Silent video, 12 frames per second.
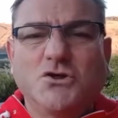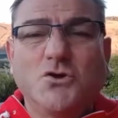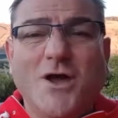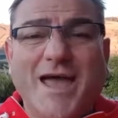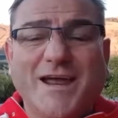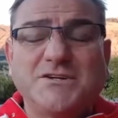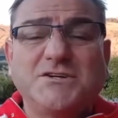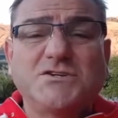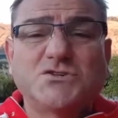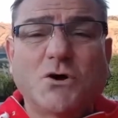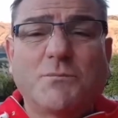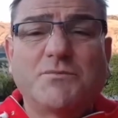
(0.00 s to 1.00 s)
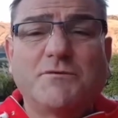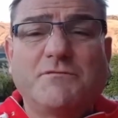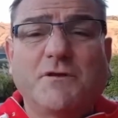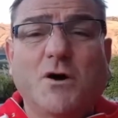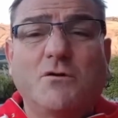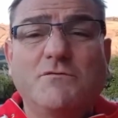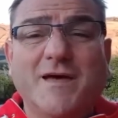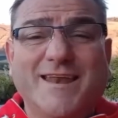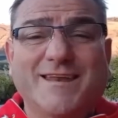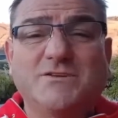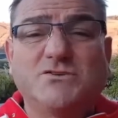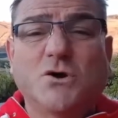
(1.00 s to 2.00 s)
you actually stop the flow of
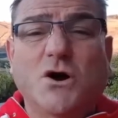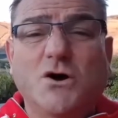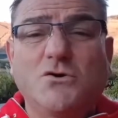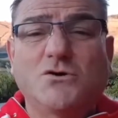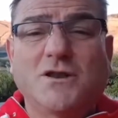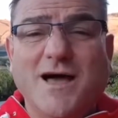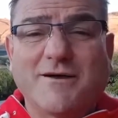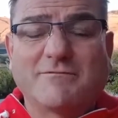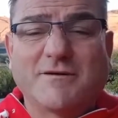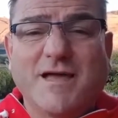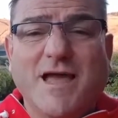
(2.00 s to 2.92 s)
that into your own life.